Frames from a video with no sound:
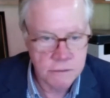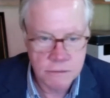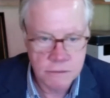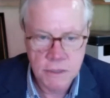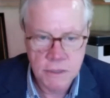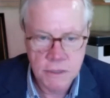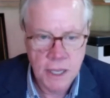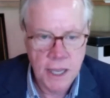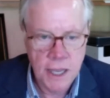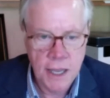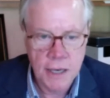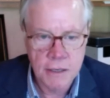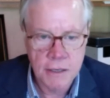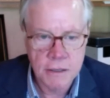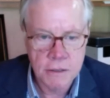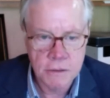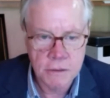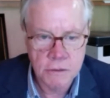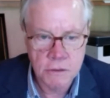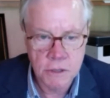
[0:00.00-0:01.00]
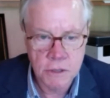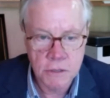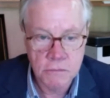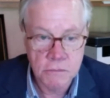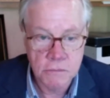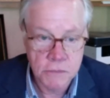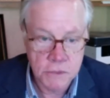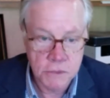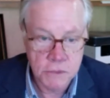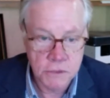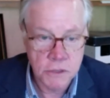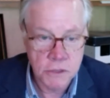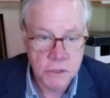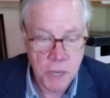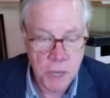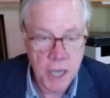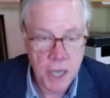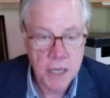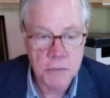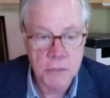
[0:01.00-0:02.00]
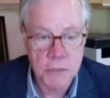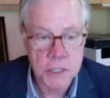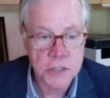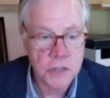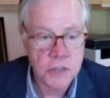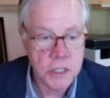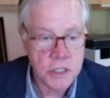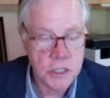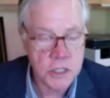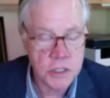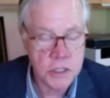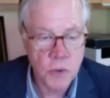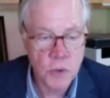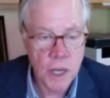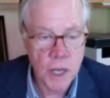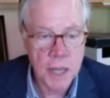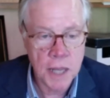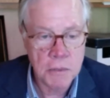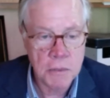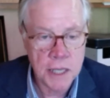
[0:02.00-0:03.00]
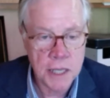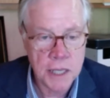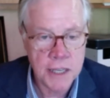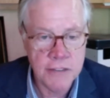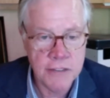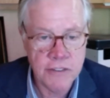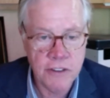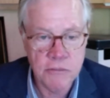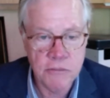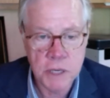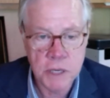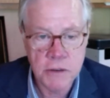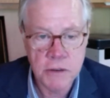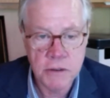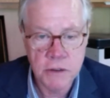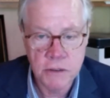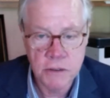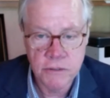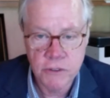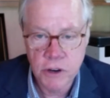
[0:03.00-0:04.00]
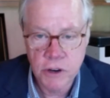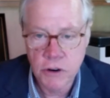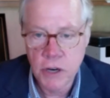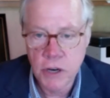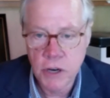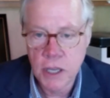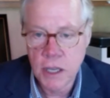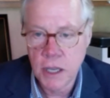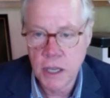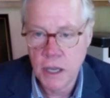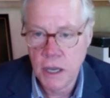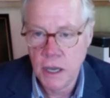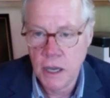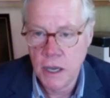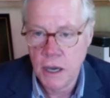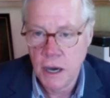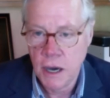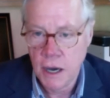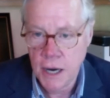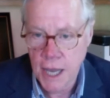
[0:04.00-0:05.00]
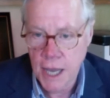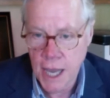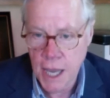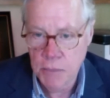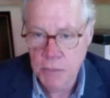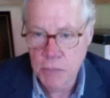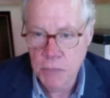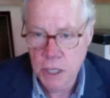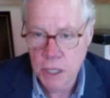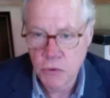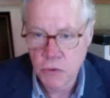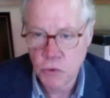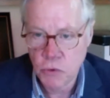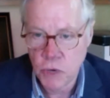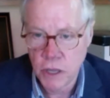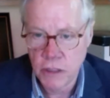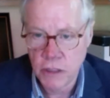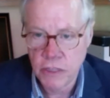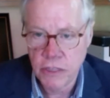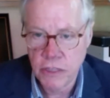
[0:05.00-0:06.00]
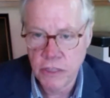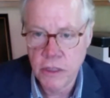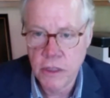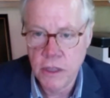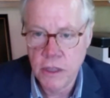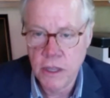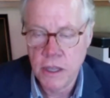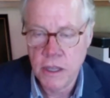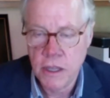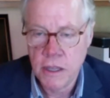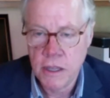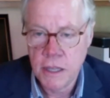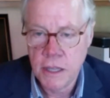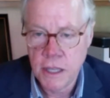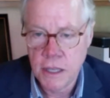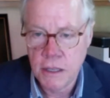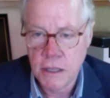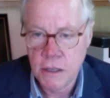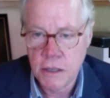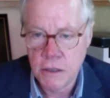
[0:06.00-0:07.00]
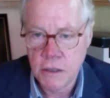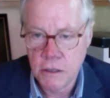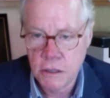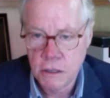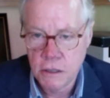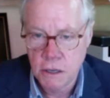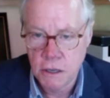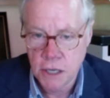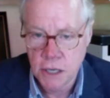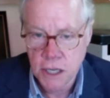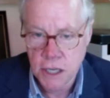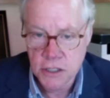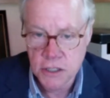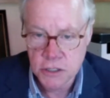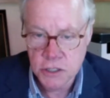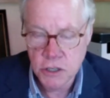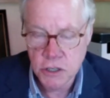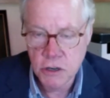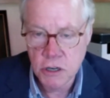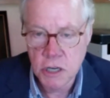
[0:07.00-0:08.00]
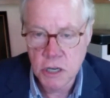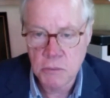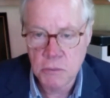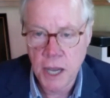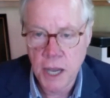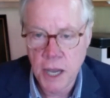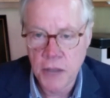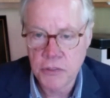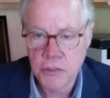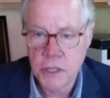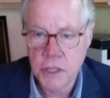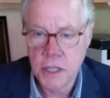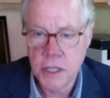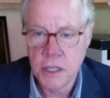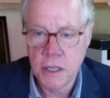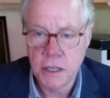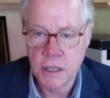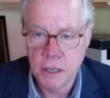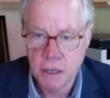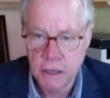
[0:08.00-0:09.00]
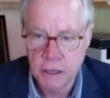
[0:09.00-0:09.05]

and the Biden administration as well, I believe, have been very unhappy with and concerned about the